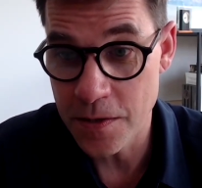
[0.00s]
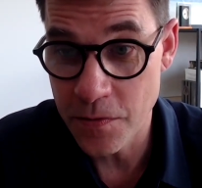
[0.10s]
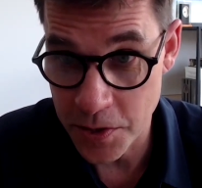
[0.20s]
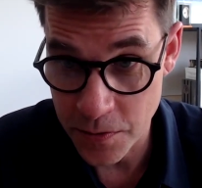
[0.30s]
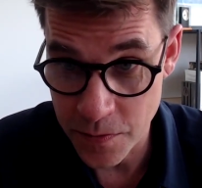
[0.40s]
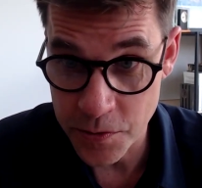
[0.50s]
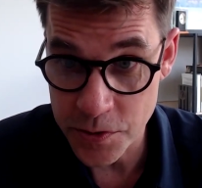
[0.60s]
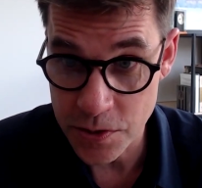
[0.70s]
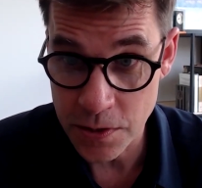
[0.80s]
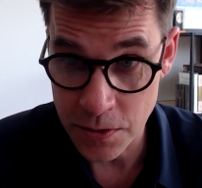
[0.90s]

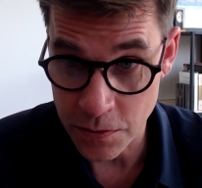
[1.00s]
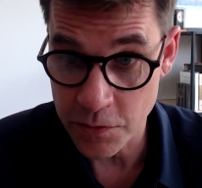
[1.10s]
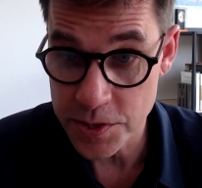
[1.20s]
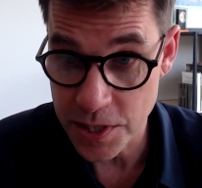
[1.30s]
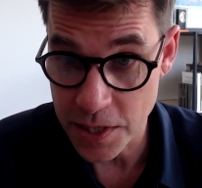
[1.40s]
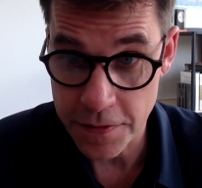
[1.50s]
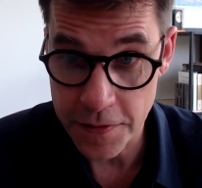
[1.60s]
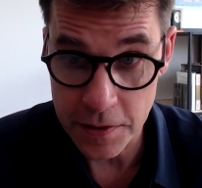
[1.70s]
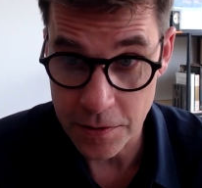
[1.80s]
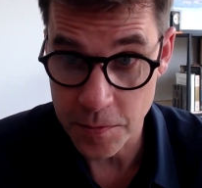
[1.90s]
those university
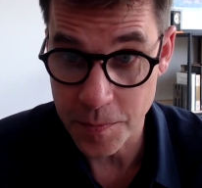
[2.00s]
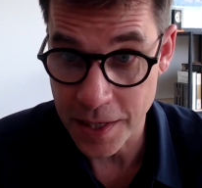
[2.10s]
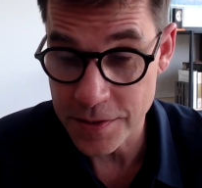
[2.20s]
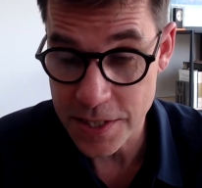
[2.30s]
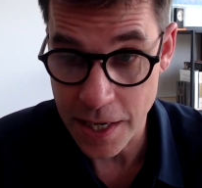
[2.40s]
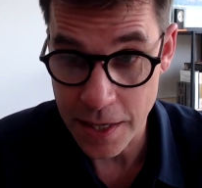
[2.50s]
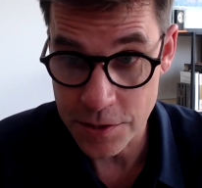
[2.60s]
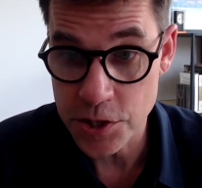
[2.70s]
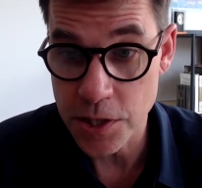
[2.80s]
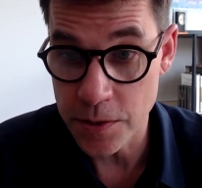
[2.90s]
theater main stage
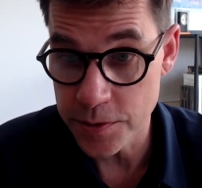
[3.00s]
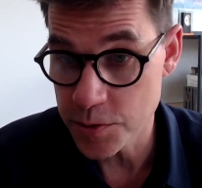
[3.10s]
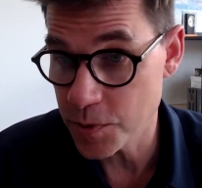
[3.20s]
shows,